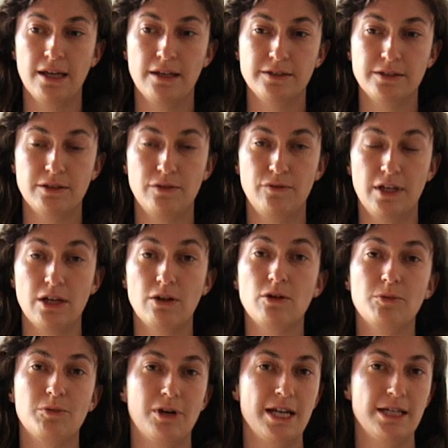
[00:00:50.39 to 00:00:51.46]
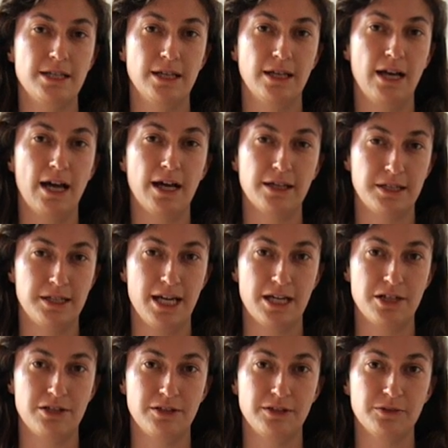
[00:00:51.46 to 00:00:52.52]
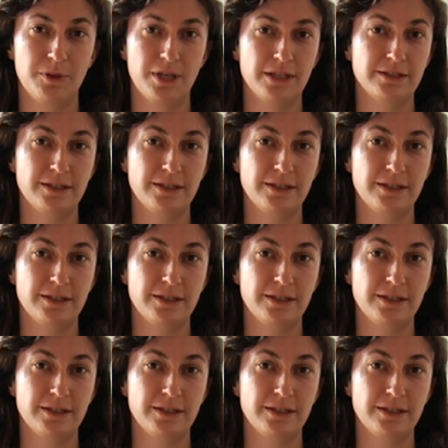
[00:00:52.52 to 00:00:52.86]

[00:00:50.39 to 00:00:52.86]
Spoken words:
sort of incorporating architecture as well.